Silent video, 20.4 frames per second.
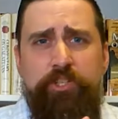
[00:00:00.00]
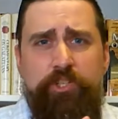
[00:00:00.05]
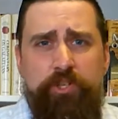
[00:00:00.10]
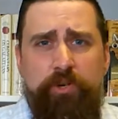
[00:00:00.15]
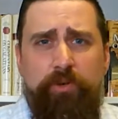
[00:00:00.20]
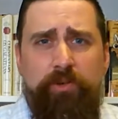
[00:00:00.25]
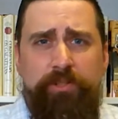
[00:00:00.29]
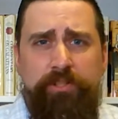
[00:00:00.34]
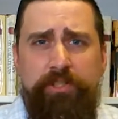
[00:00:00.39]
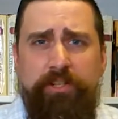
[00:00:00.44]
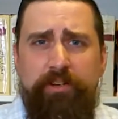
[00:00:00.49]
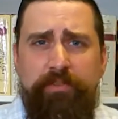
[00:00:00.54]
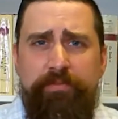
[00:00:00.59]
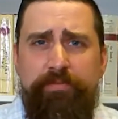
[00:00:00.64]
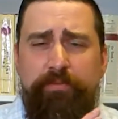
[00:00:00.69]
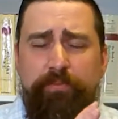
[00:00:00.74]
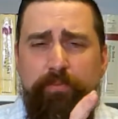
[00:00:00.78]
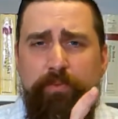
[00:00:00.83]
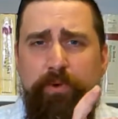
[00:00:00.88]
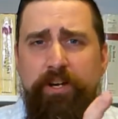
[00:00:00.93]
jolt
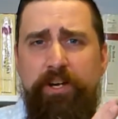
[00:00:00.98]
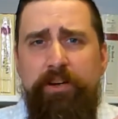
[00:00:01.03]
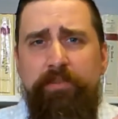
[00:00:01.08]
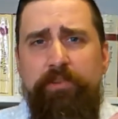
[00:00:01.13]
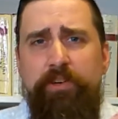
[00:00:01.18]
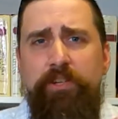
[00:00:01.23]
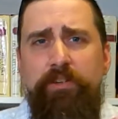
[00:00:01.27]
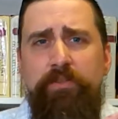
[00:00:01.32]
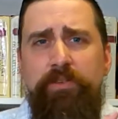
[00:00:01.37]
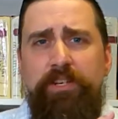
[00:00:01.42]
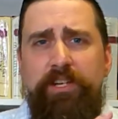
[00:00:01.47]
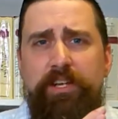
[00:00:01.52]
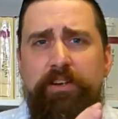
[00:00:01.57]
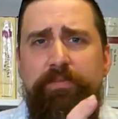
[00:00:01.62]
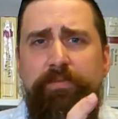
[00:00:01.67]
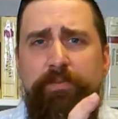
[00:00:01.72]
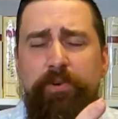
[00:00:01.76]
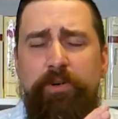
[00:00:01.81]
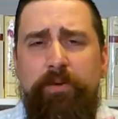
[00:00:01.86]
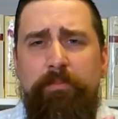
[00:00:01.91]
of whatever you need
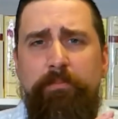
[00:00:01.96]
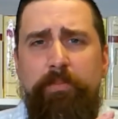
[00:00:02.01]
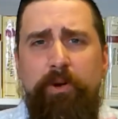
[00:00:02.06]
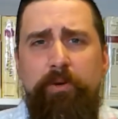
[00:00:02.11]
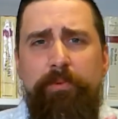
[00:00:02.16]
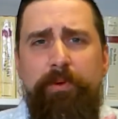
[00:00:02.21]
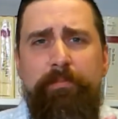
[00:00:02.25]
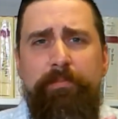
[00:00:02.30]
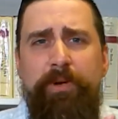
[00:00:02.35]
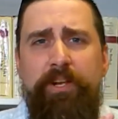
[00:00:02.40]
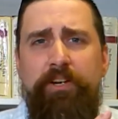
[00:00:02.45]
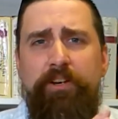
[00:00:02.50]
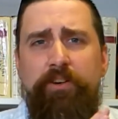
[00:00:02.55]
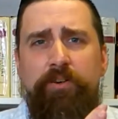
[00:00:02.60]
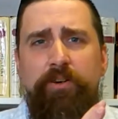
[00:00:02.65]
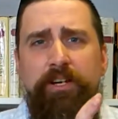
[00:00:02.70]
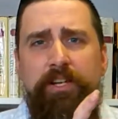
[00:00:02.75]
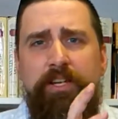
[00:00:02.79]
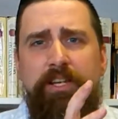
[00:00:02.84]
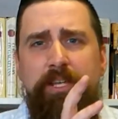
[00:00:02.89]
for a moment, but you're
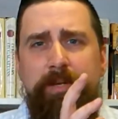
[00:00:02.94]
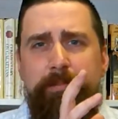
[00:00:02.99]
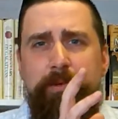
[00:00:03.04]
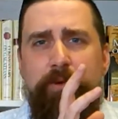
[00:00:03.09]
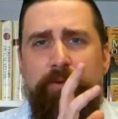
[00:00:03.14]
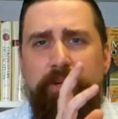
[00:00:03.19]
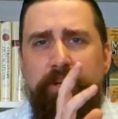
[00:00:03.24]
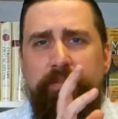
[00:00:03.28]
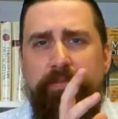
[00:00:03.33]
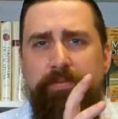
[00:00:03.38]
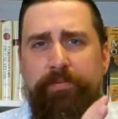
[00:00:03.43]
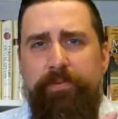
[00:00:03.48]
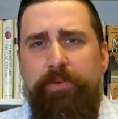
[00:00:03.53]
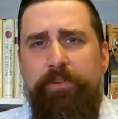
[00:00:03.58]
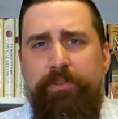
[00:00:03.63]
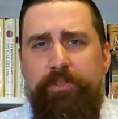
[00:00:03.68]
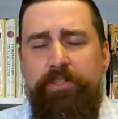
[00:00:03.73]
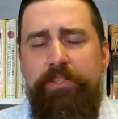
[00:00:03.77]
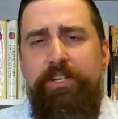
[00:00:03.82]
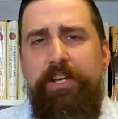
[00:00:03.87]
going to keep going
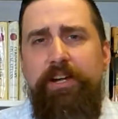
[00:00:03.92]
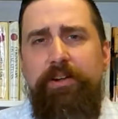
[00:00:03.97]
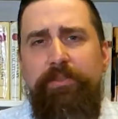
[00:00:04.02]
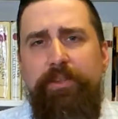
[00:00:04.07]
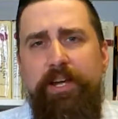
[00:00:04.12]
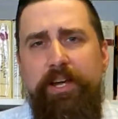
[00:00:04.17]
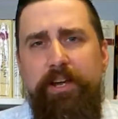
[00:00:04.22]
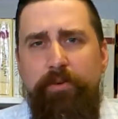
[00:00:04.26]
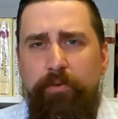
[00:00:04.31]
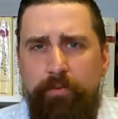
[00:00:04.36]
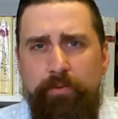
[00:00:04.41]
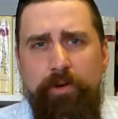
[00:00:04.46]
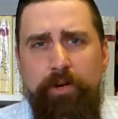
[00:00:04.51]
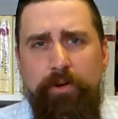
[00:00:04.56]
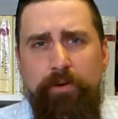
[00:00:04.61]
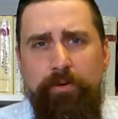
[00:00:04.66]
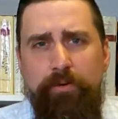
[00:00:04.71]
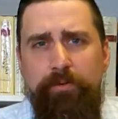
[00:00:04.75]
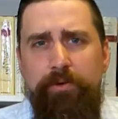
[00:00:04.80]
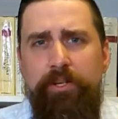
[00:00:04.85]
further down that
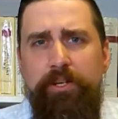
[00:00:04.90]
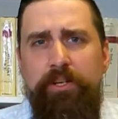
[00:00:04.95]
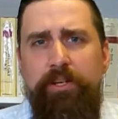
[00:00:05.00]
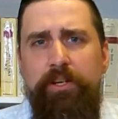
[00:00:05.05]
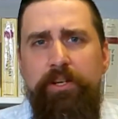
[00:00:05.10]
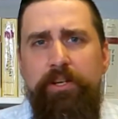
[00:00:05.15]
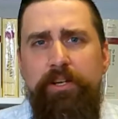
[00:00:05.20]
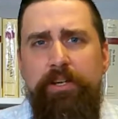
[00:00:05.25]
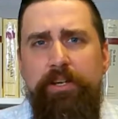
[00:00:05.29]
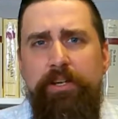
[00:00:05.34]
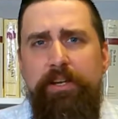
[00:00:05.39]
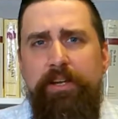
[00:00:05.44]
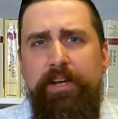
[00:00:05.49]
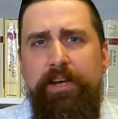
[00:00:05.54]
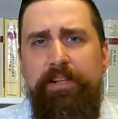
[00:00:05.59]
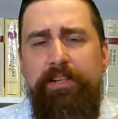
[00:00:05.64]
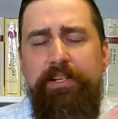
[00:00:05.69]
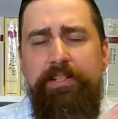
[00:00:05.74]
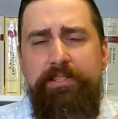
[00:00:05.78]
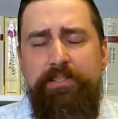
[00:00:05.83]
road.
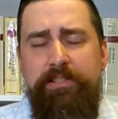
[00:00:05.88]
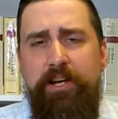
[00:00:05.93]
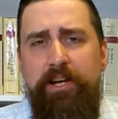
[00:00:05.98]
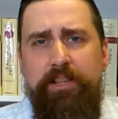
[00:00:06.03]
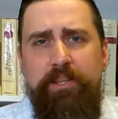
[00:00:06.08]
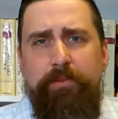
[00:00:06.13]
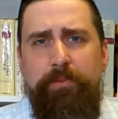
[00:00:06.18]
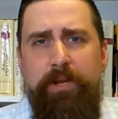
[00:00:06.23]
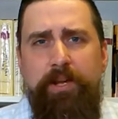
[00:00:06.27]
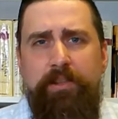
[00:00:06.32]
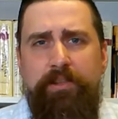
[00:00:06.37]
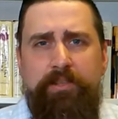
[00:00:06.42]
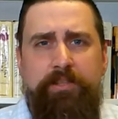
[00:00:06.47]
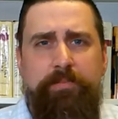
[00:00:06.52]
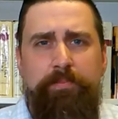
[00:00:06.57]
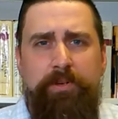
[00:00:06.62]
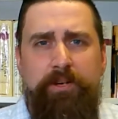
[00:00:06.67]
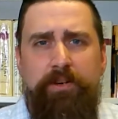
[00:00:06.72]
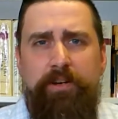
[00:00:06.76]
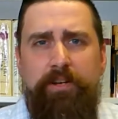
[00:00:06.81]
And that's not the way of the
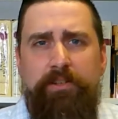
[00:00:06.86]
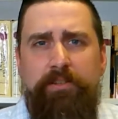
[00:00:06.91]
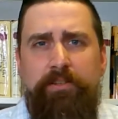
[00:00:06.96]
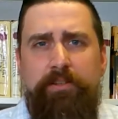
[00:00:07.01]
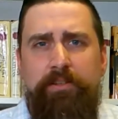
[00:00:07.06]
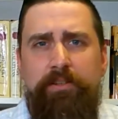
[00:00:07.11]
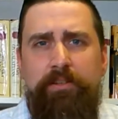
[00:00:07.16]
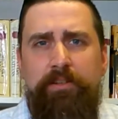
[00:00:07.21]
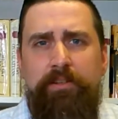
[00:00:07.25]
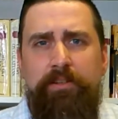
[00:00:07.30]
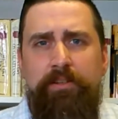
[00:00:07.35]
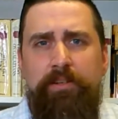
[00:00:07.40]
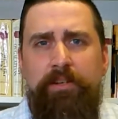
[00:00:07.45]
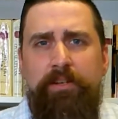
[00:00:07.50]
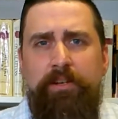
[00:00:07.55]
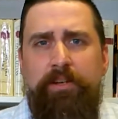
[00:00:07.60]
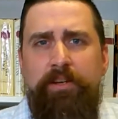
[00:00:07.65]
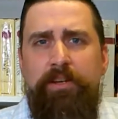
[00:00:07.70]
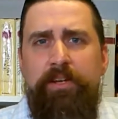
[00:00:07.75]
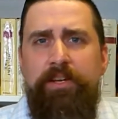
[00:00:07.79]
Spirit.
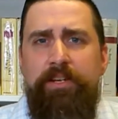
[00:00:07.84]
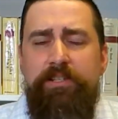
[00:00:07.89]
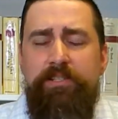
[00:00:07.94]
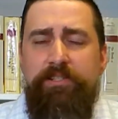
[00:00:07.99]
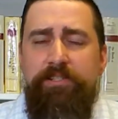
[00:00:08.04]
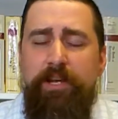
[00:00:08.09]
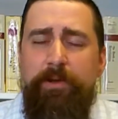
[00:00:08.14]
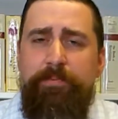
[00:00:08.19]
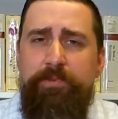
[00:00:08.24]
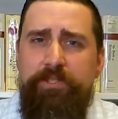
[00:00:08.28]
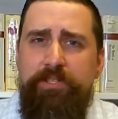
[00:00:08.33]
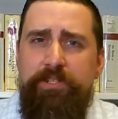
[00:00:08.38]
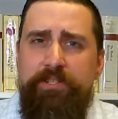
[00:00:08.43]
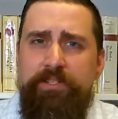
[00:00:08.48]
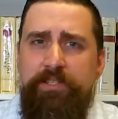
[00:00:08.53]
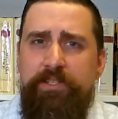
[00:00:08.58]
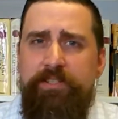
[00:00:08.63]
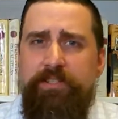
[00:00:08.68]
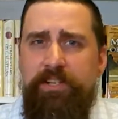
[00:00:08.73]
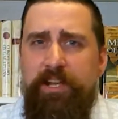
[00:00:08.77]

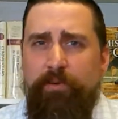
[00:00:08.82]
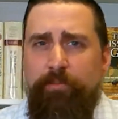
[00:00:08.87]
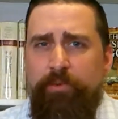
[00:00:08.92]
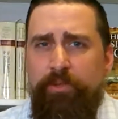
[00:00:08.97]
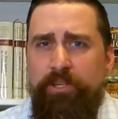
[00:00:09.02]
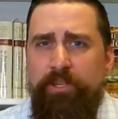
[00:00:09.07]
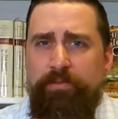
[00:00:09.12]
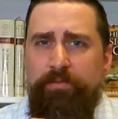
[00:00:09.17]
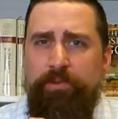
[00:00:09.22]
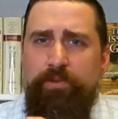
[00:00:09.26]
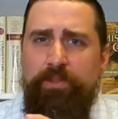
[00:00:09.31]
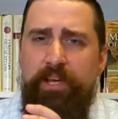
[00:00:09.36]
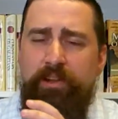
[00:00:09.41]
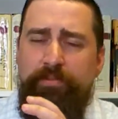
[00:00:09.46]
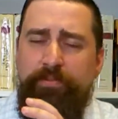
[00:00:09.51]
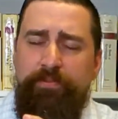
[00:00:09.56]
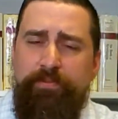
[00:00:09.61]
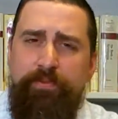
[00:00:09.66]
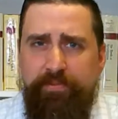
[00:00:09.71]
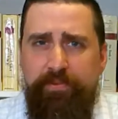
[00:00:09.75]
Substances that will give you that
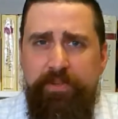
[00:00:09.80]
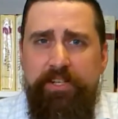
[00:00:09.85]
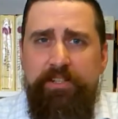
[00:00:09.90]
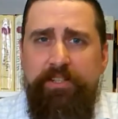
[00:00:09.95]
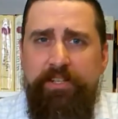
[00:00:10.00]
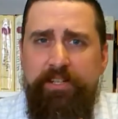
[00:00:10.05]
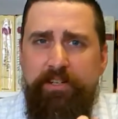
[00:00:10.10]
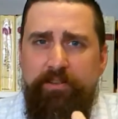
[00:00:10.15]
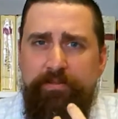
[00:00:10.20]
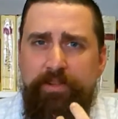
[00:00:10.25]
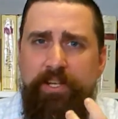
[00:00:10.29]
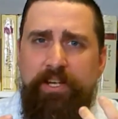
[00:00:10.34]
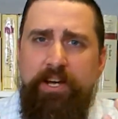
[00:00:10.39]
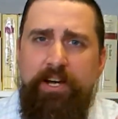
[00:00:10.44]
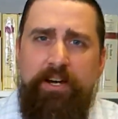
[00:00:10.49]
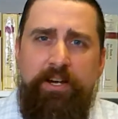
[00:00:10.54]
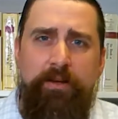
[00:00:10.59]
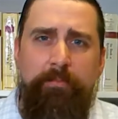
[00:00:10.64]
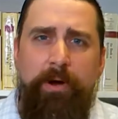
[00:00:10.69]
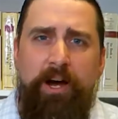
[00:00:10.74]
feeling of like,
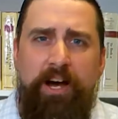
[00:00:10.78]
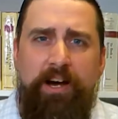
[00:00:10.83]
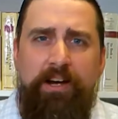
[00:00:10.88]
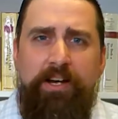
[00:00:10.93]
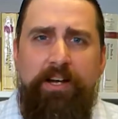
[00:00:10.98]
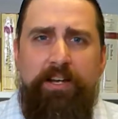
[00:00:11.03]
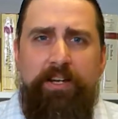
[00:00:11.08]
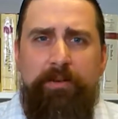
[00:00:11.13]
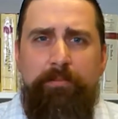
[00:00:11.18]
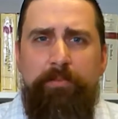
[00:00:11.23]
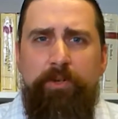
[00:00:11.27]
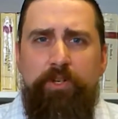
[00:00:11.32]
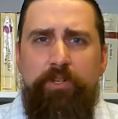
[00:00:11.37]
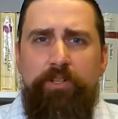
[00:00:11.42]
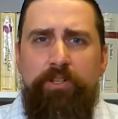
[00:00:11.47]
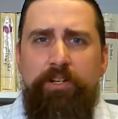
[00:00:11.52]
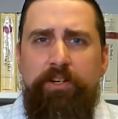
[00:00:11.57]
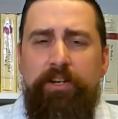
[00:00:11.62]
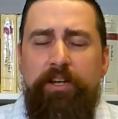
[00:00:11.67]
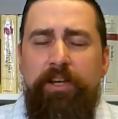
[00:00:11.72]
ah, I'm high, I'm
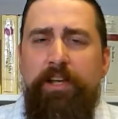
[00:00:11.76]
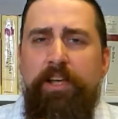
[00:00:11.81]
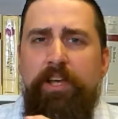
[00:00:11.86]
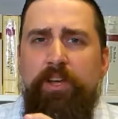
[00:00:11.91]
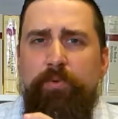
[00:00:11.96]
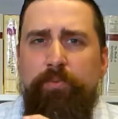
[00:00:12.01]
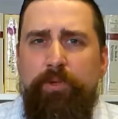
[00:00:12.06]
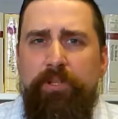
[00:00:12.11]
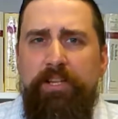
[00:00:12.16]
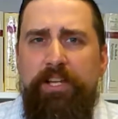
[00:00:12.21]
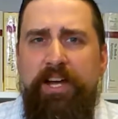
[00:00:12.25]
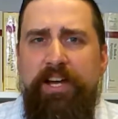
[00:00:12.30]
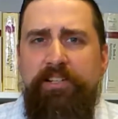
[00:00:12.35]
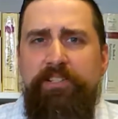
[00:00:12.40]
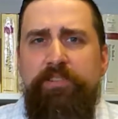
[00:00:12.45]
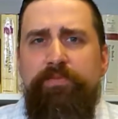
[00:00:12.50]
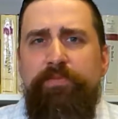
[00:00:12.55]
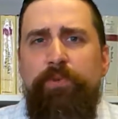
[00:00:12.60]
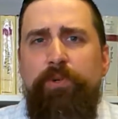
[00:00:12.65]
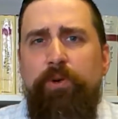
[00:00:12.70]
good, will
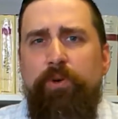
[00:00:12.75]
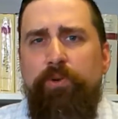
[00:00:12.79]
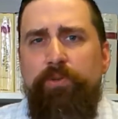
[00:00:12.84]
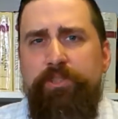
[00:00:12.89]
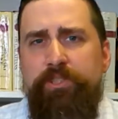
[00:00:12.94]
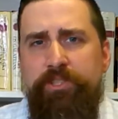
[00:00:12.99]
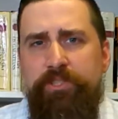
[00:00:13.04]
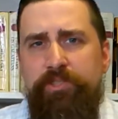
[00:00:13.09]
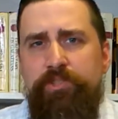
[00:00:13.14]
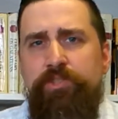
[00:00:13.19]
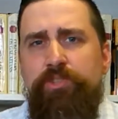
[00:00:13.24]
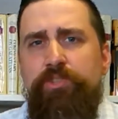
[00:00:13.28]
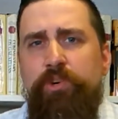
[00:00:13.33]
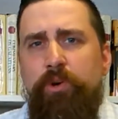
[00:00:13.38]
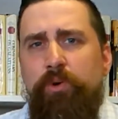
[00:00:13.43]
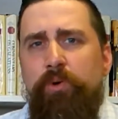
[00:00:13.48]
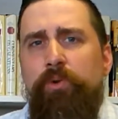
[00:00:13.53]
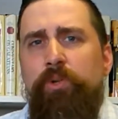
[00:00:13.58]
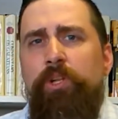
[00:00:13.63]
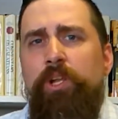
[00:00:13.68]
last for only
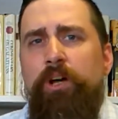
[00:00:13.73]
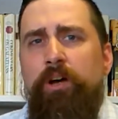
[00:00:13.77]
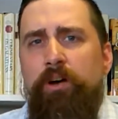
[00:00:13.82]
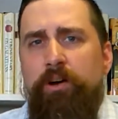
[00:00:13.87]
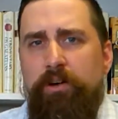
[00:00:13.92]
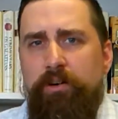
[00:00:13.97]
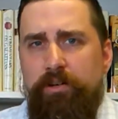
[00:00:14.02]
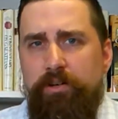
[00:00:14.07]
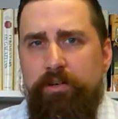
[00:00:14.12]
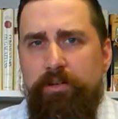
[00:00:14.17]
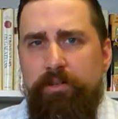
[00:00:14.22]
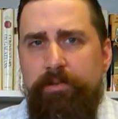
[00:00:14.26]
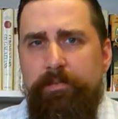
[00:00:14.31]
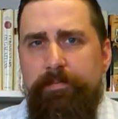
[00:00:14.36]
so long,